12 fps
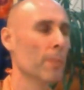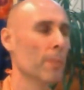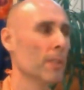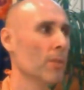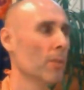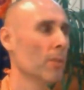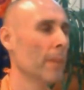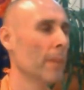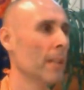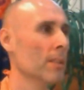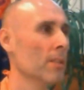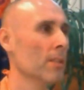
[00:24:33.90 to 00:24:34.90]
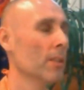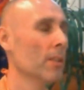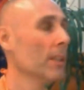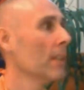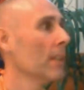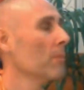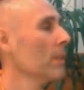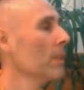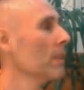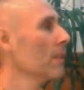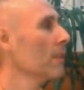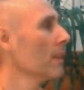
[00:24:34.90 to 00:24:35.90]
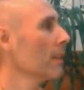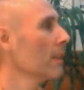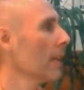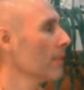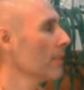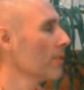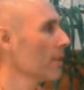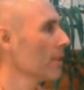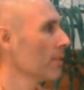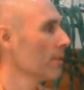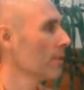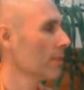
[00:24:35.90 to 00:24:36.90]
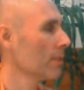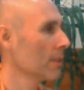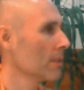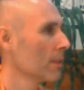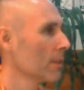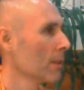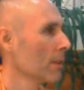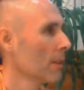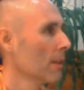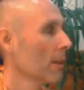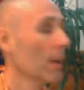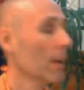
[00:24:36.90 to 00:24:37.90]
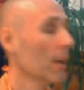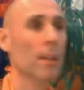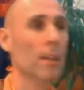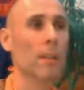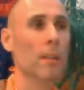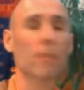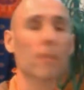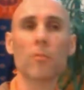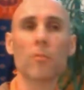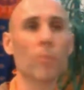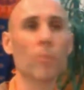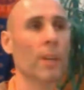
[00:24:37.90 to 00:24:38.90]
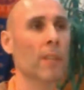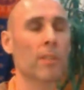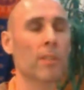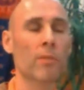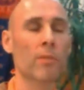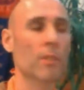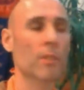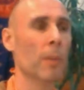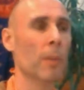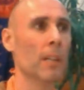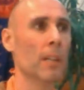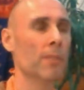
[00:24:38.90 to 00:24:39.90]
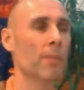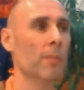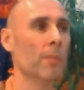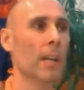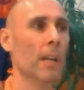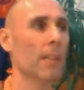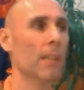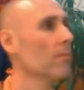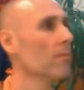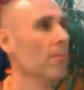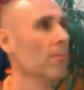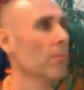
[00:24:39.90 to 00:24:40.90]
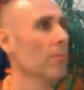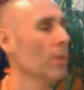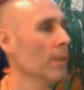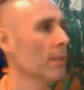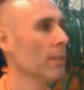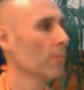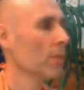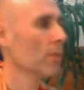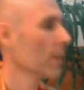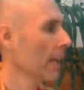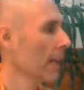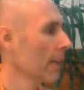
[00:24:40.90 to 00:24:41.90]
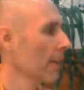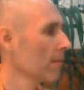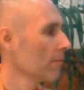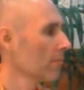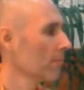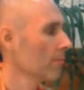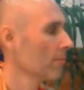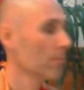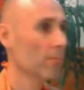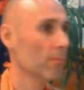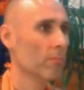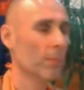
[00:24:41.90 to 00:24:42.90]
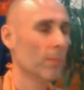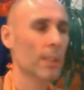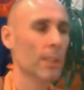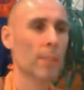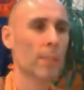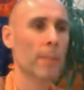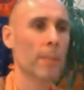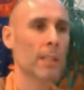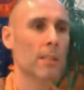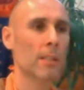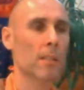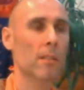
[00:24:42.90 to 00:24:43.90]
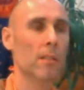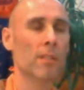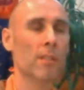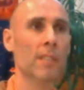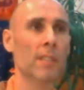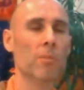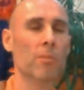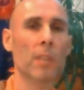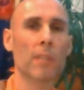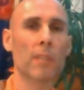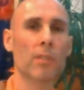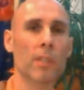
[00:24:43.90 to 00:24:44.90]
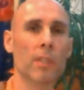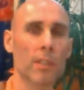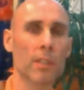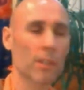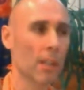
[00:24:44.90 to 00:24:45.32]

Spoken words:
spiritual master, and then we engage in our deeds. Then whatever transpires from that, we'll get to okay. We did our best, the rest we need to do.